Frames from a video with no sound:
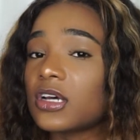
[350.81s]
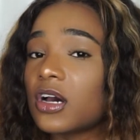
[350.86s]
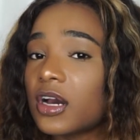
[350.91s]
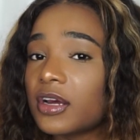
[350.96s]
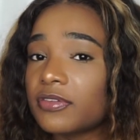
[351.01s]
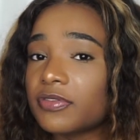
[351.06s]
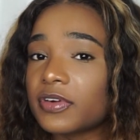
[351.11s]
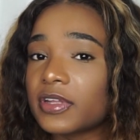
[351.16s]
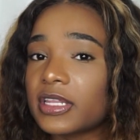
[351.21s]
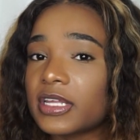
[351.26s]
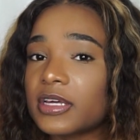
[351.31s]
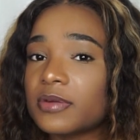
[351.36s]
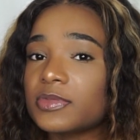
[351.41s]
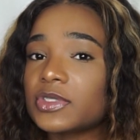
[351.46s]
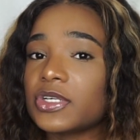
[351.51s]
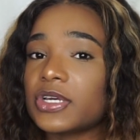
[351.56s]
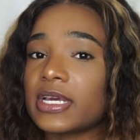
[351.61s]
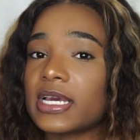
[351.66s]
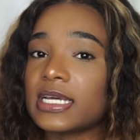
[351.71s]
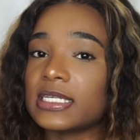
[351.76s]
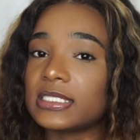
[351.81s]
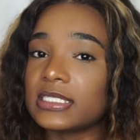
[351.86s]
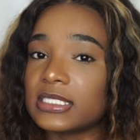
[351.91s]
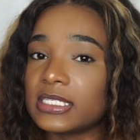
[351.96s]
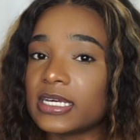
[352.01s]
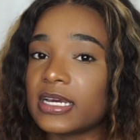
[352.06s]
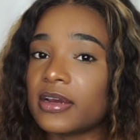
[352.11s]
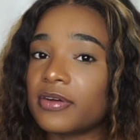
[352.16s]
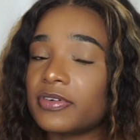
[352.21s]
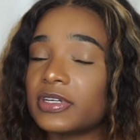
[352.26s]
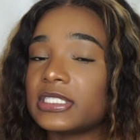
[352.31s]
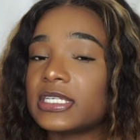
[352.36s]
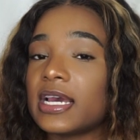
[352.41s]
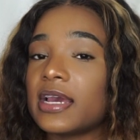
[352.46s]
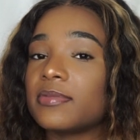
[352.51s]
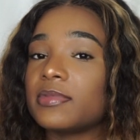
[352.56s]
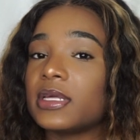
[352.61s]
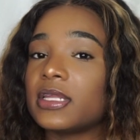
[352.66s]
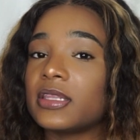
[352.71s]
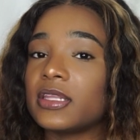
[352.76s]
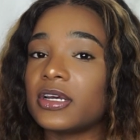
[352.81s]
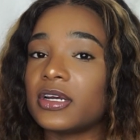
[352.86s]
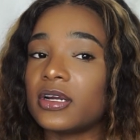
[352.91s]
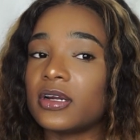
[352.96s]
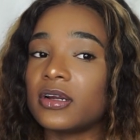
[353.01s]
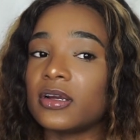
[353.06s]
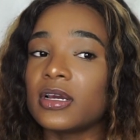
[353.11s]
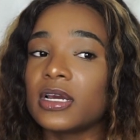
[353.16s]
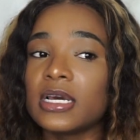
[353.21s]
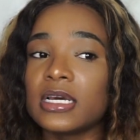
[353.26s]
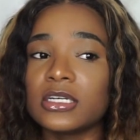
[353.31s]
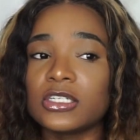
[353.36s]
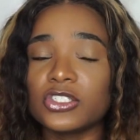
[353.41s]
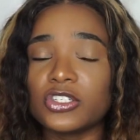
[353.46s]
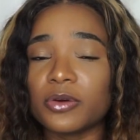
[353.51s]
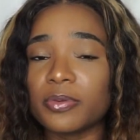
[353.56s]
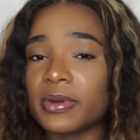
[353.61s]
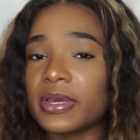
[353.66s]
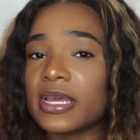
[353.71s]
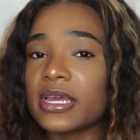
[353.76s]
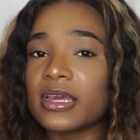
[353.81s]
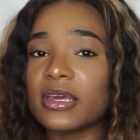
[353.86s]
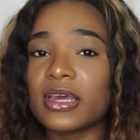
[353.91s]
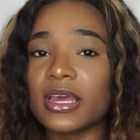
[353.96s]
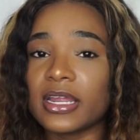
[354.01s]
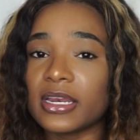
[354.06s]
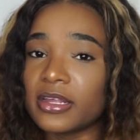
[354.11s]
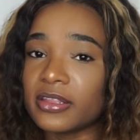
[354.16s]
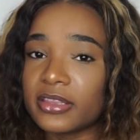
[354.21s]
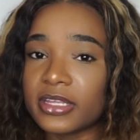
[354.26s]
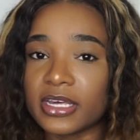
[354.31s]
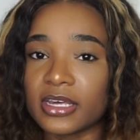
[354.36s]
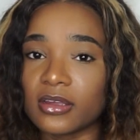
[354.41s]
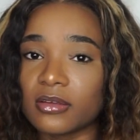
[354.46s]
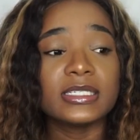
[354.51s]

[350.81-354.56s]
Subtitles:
on for them so you can see every time that they're dropping anything.